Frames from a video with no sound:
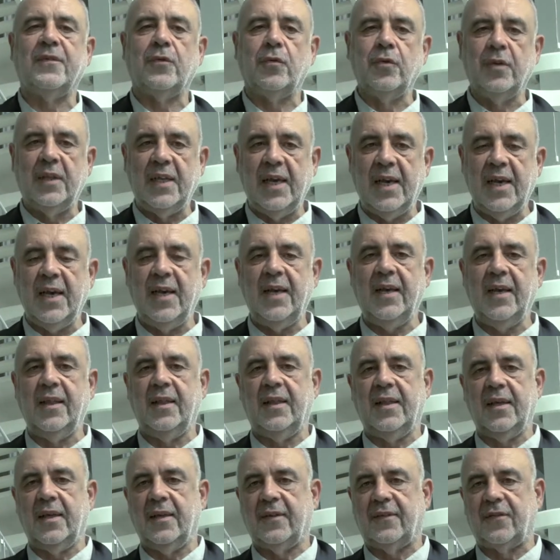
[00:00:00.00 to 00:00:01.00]
Today,
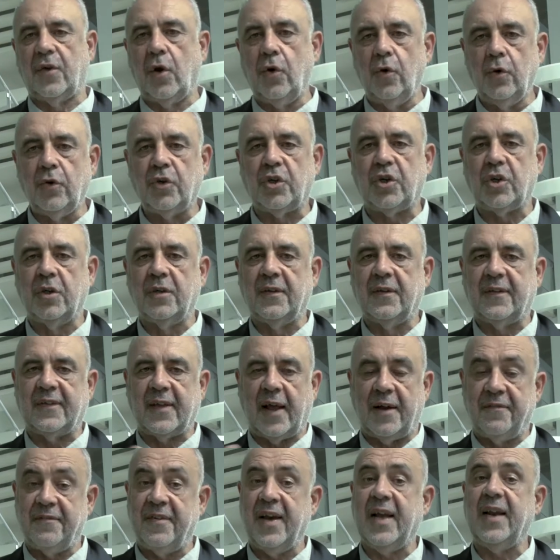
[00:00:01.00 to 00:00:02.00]
the solutions
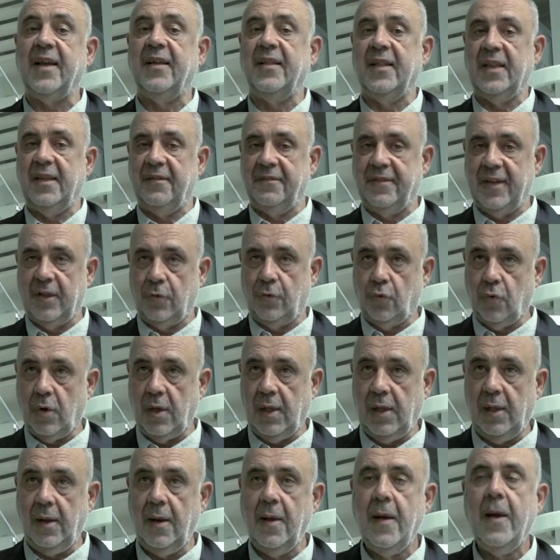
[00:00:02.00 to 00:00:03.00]
are very
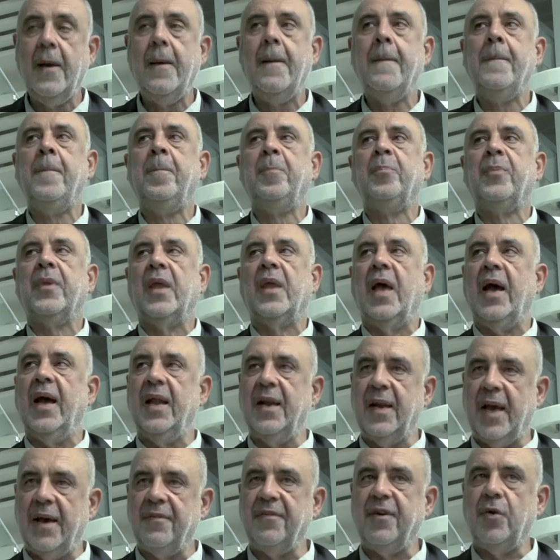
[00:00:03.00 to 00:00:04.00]
individual, and
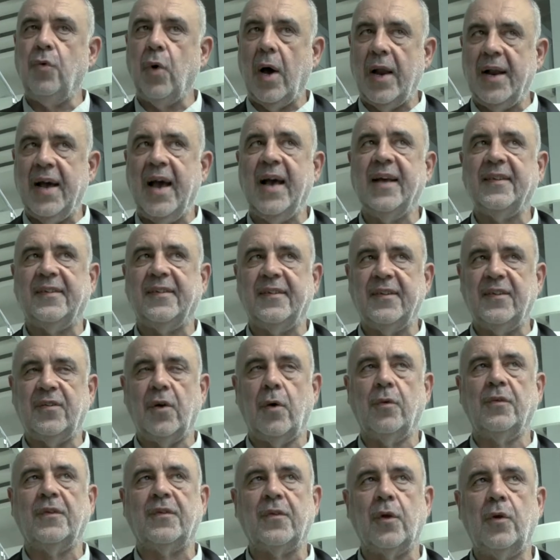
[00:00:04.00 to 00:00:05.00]
everyone has his
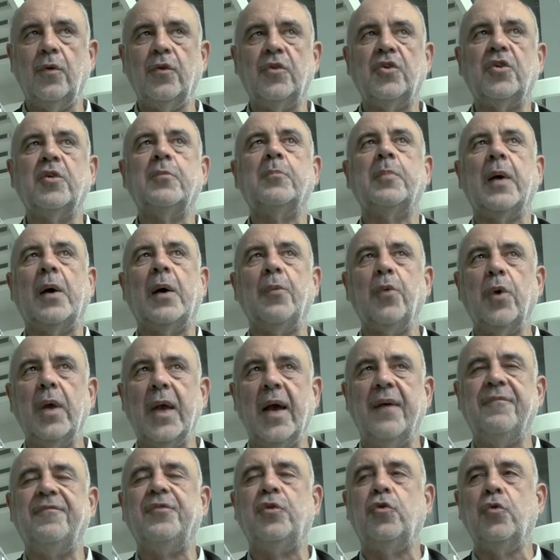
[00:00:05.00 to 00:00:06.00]
own solution, but we
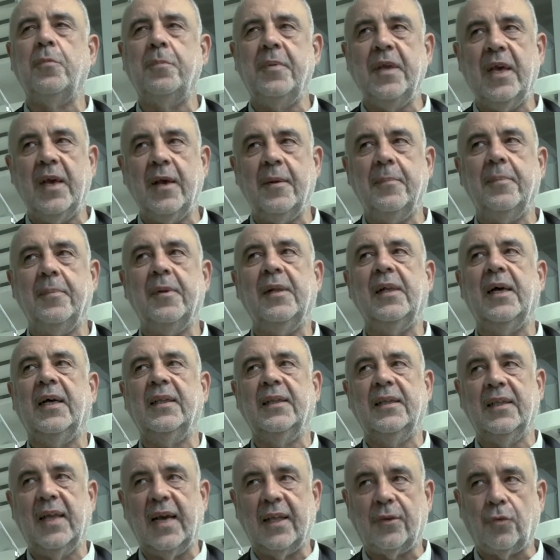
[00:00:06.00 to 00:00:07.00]
have to be able,
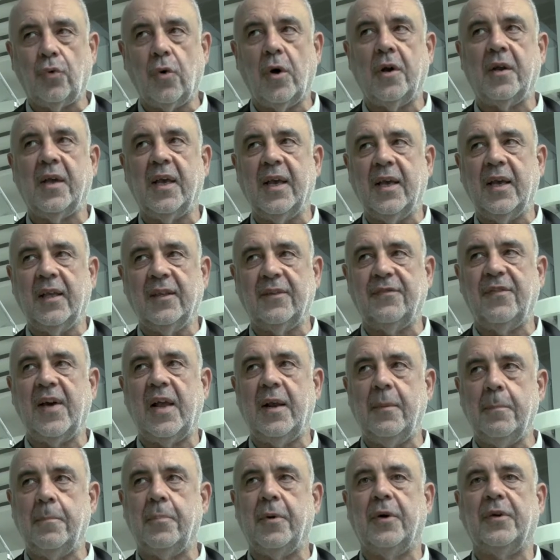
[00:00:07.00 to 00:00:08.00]
and networking is very
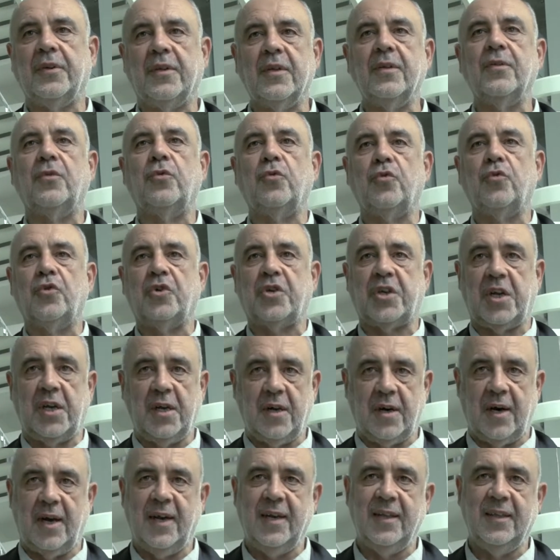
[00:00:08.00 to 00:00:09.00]
important, to
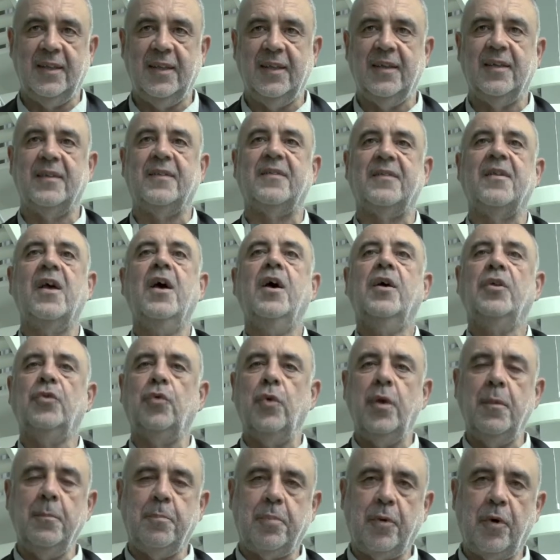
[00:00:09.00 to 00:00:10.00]
share ideas, to
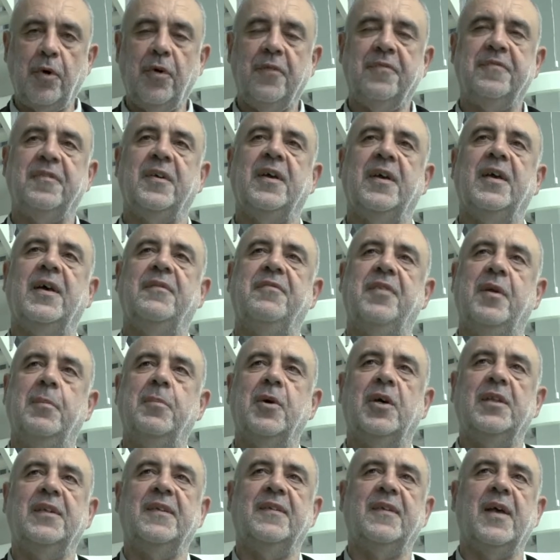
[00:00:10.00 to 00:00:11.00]
improve
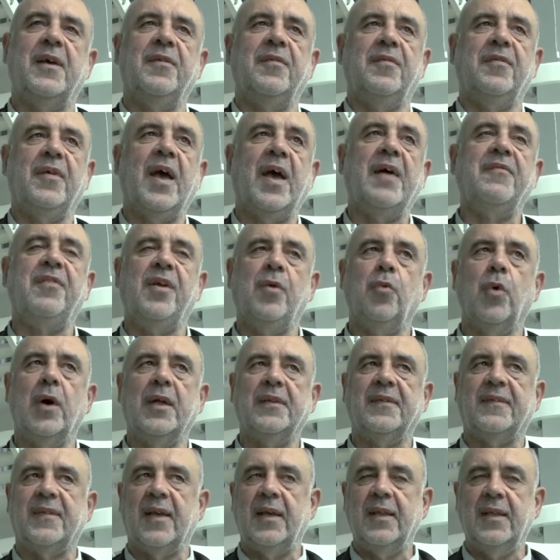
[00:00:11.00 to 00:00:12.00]

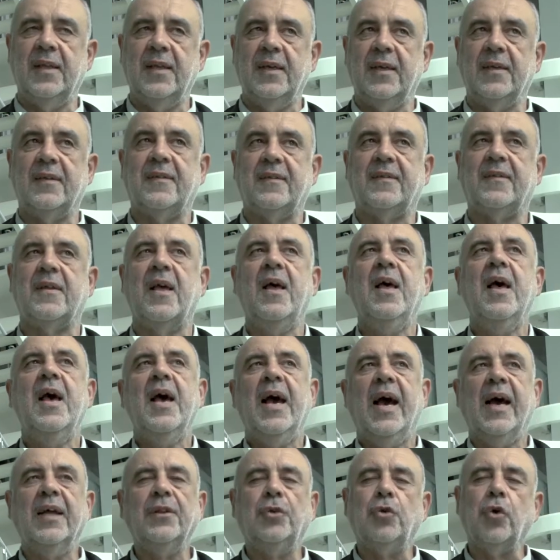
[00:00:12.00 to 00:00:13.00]
everyone's ideas,
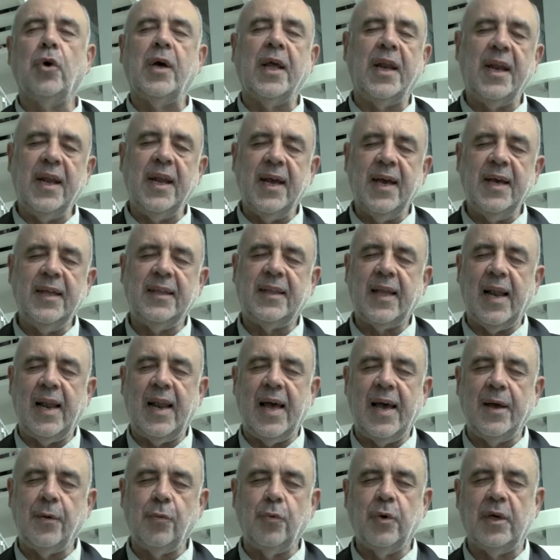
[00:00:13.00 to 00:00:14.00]
and to create a
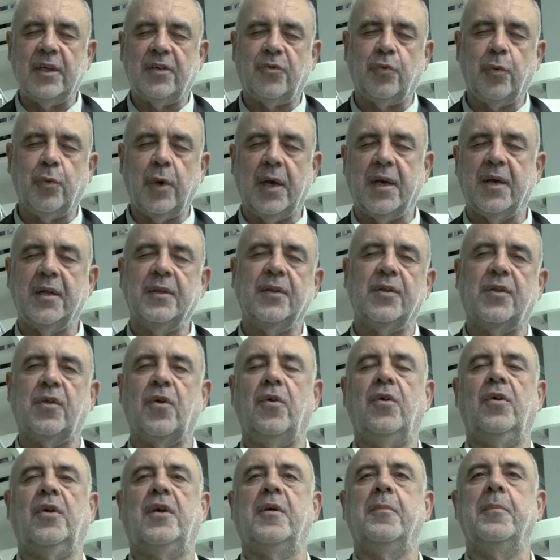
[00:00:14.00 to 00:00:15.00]
language we can
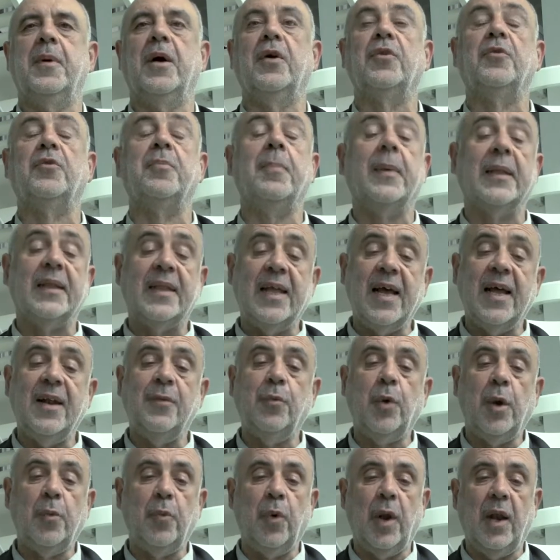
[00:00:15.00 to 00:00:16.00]
talk about. But then
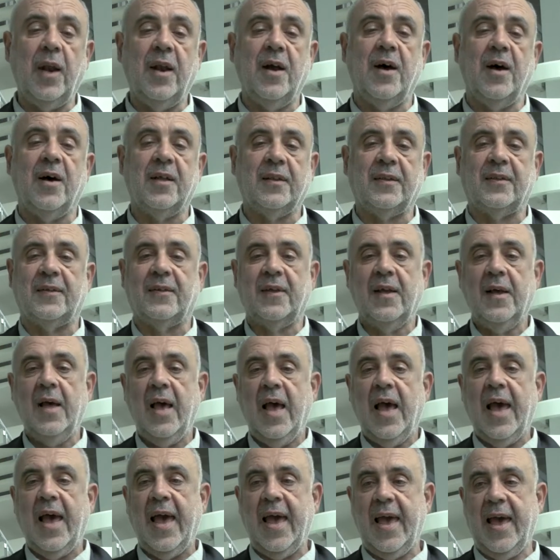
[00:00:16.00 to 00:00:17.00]
we will not
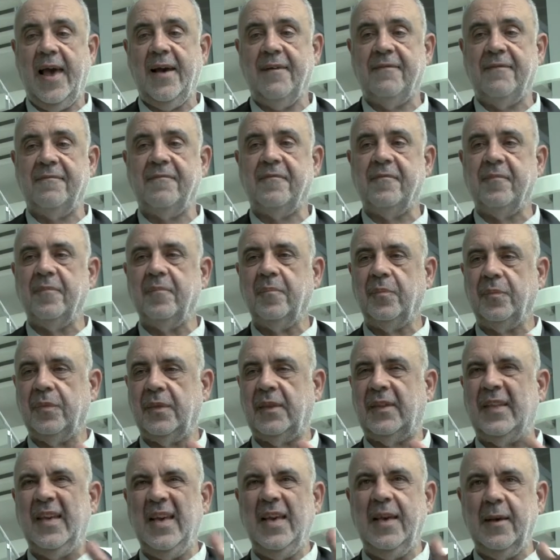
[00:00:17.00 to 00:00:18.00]
have
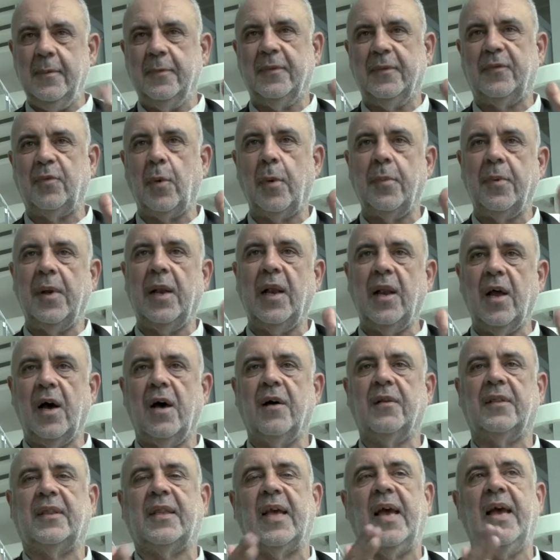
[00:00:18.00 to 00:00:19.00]
teams, we will
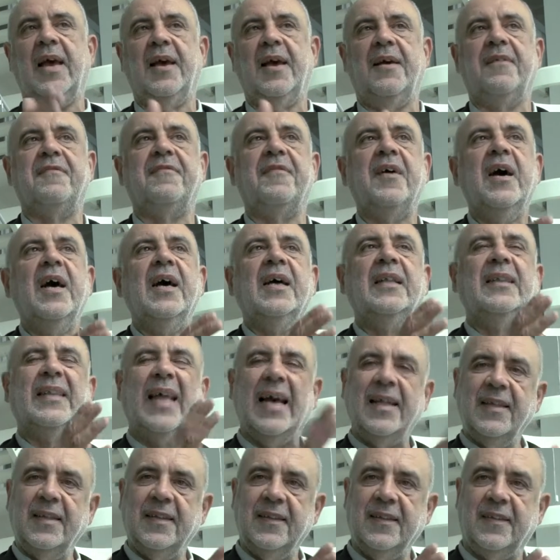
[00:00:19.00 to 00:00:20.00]
not have
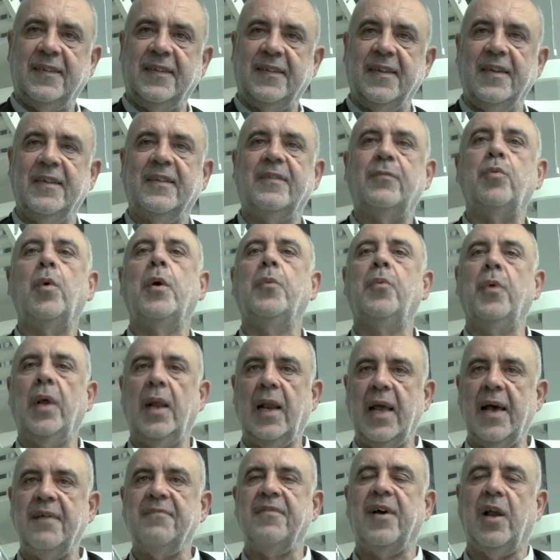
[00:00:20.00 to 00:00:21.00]
tendencies, we will
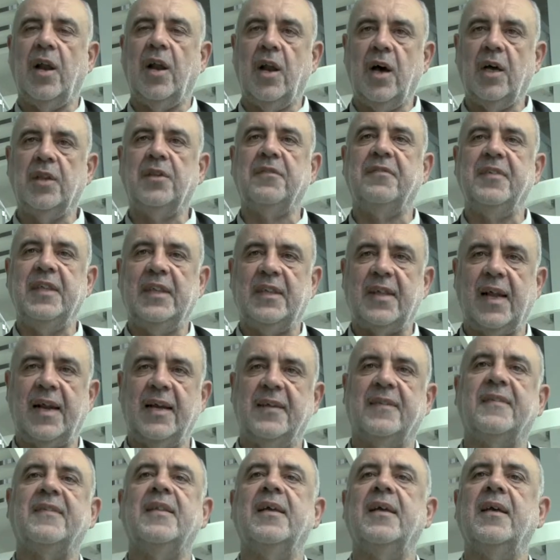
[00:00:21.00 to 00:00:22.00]
have a lot of
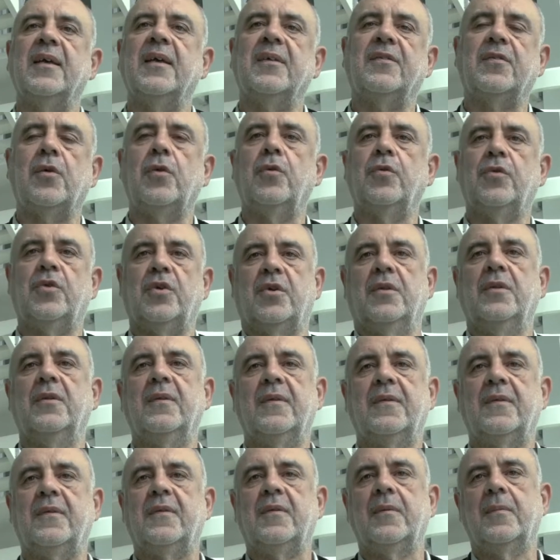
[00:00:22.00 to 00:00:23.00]
interesting
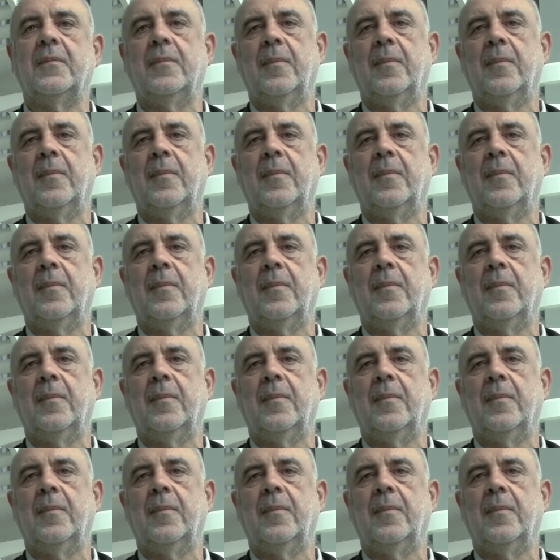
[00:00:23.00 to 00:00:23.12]
solutions.